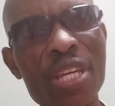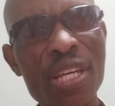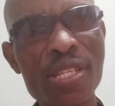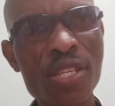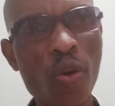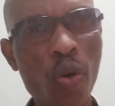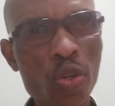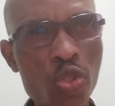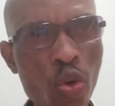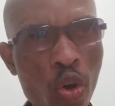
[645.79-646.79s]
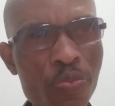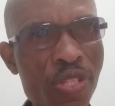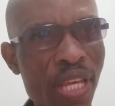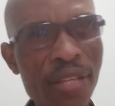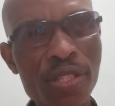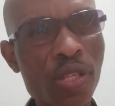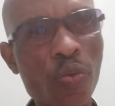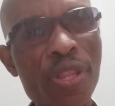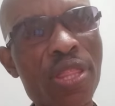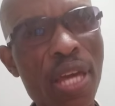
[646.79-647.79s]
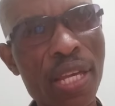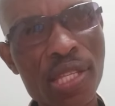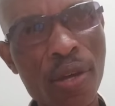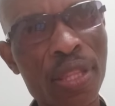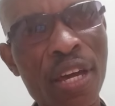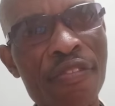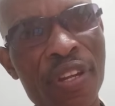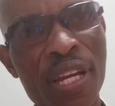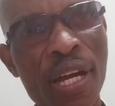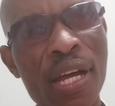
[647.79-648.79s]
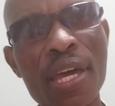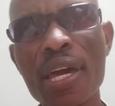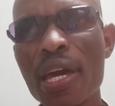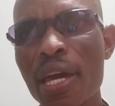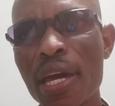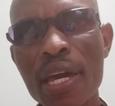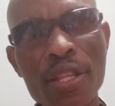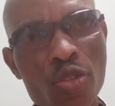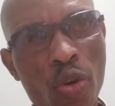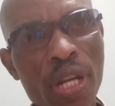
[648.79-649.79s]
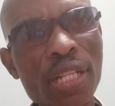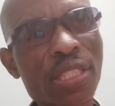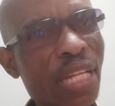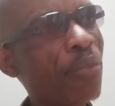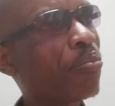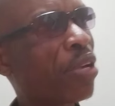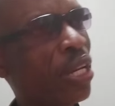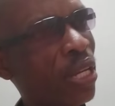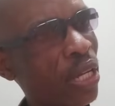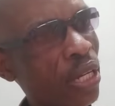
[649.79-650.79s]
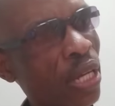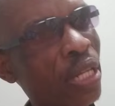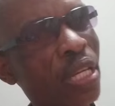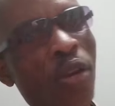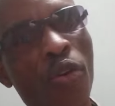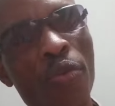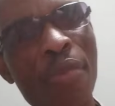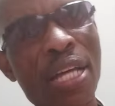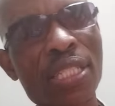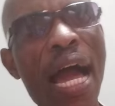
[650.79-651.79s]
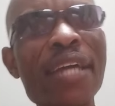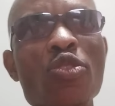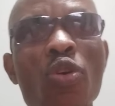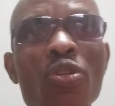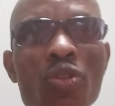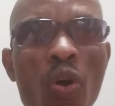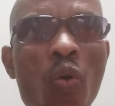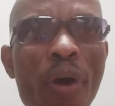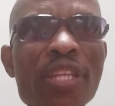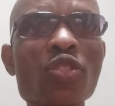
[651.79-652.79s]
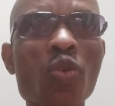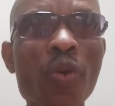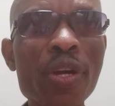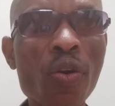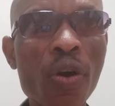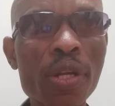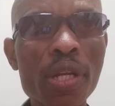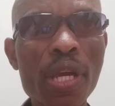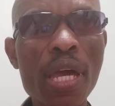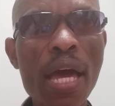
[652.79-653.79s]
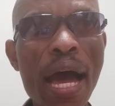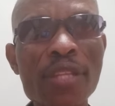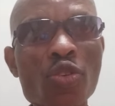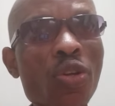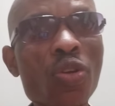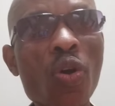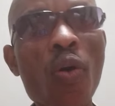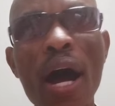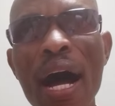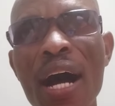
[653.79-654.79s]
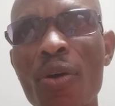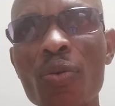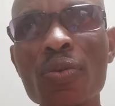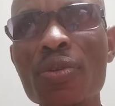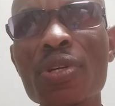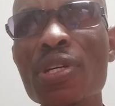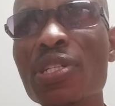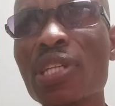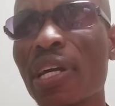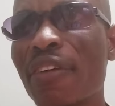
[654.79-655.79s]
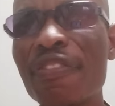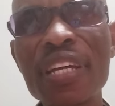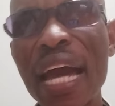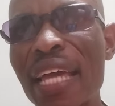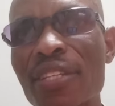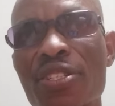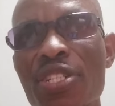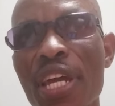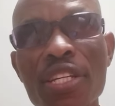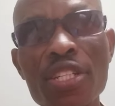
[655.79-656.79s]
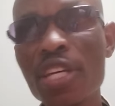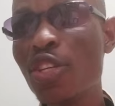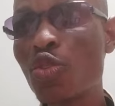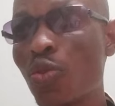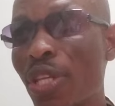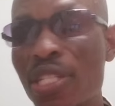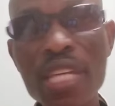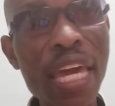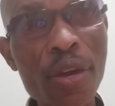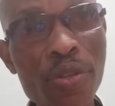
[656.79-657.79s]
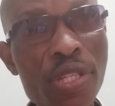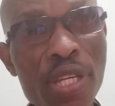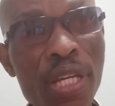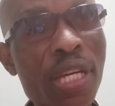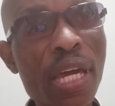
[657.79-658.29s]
busy, also obsessed with South Africa, Donald Trump and Elon Musk. I don't know what is going on. I don't know how South Africa has changed into this chaotic